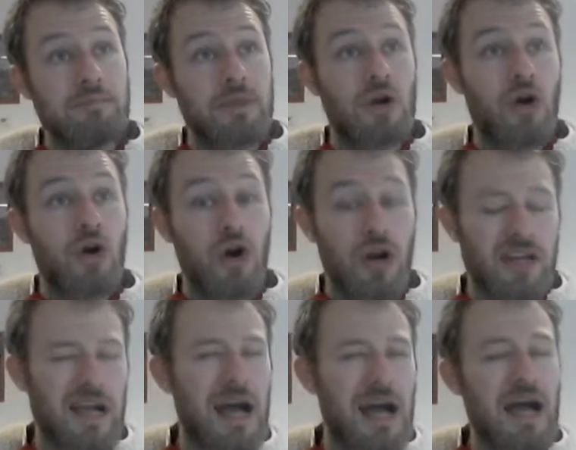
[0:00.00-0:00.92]
or
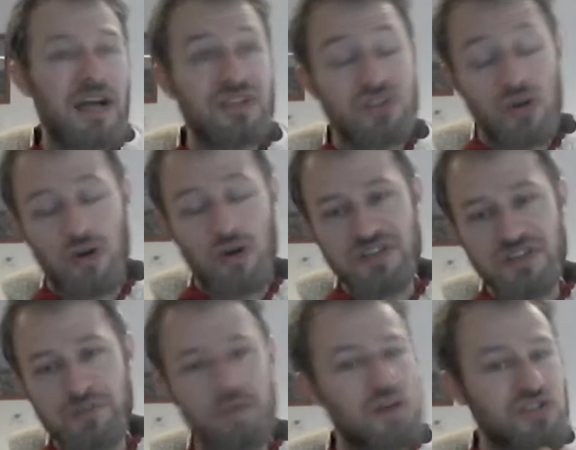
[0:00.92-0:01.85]
cans or
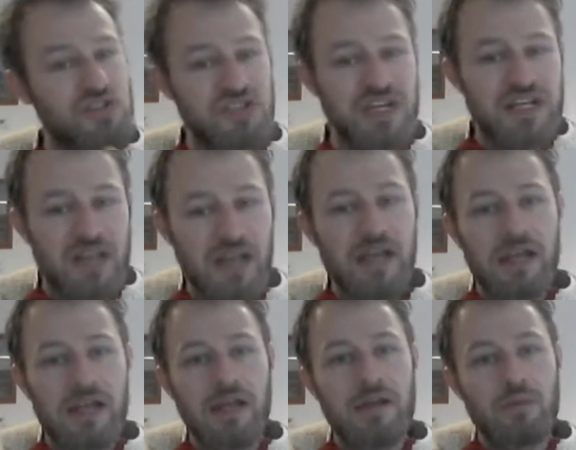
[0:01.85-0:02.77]
zippers,
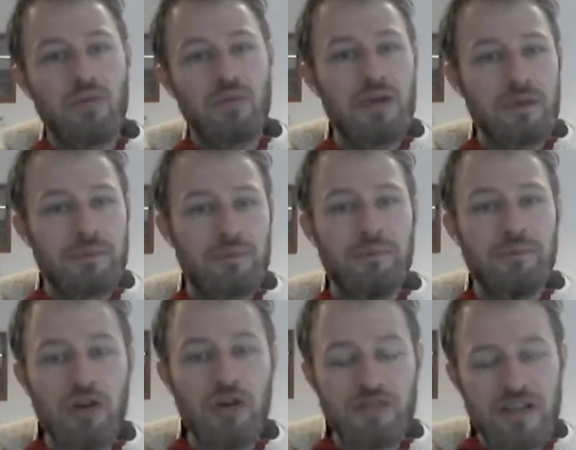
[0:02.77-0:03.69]
it will
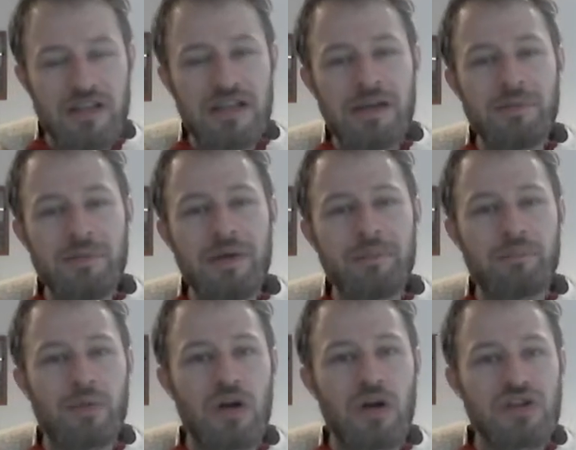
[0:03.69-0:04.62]
move it a little bit
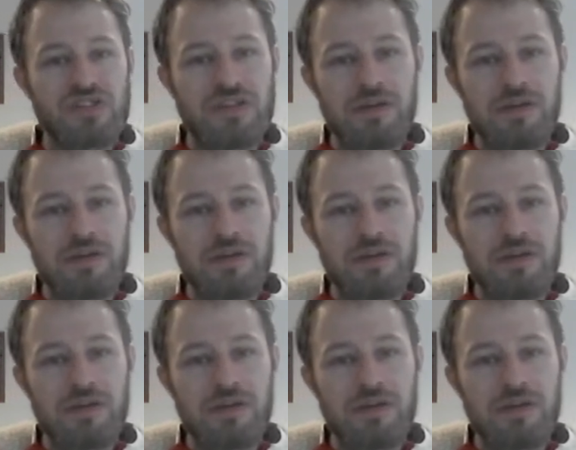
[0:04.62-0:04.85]
because of